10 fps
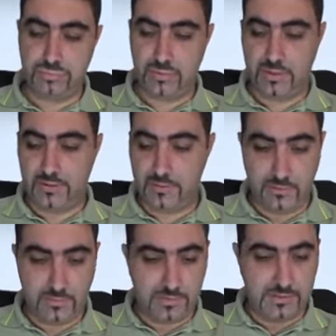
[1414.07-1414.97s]
I don't
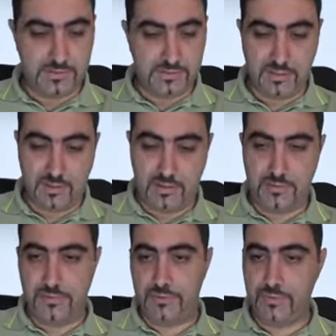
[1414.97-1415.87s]
know, let's say
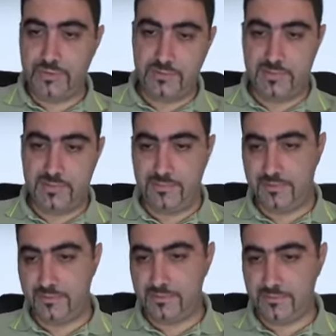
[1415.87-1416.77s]
120
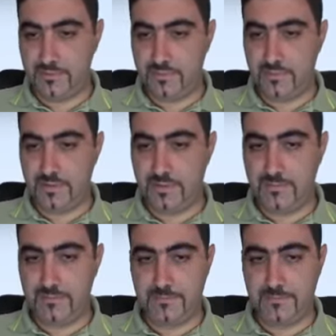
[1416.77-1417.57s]
millimeters. Okay.